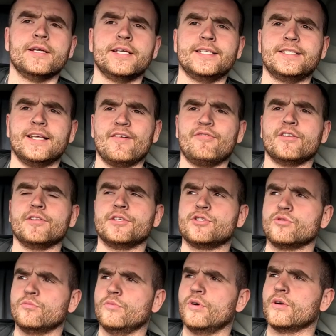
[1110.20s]
He's definitely
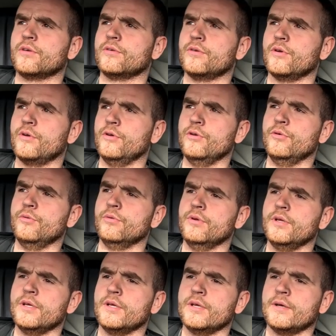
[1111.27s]
someone who
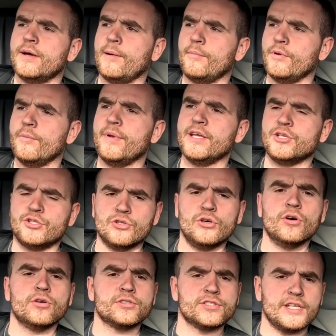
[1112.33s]
I'm going to make
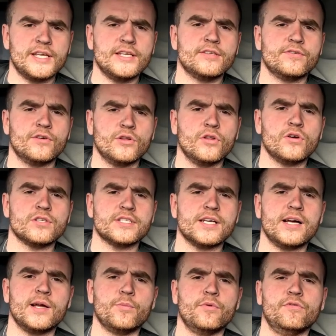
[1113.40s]
sure stays for a long
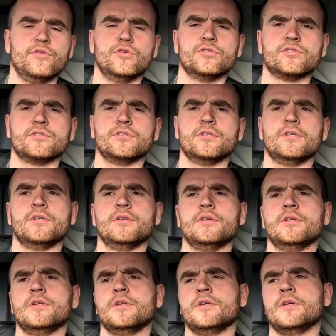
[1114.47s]
time with us.
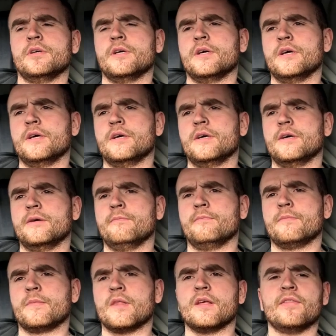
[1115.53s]

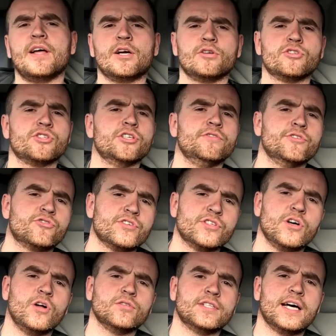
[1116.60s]
That conservatory's
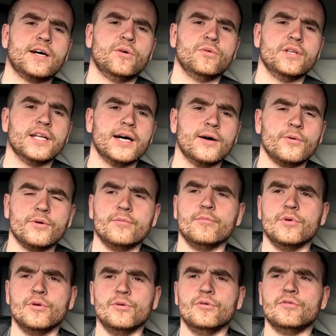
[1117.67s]
all down now and
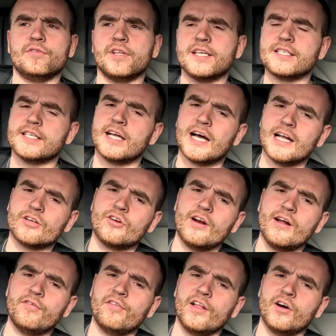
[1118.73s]
moved. It's an hard
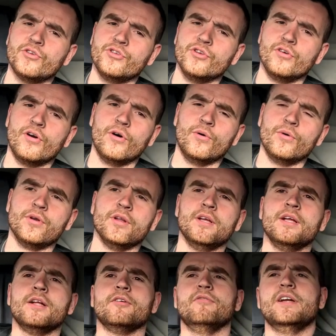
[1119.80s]
graft that on your own.
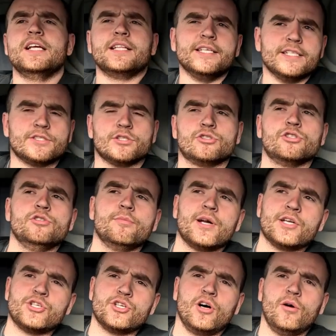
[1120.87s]
Really, it's a
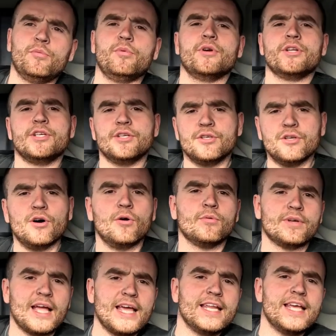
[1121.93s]
2-man job when you know,
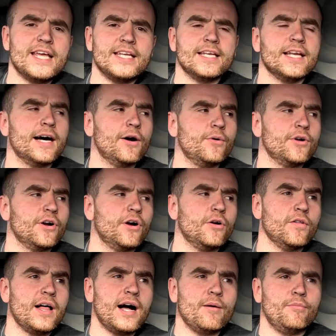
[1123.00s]
getting it in and out and
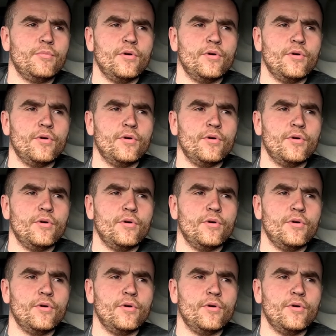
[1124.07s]
all that.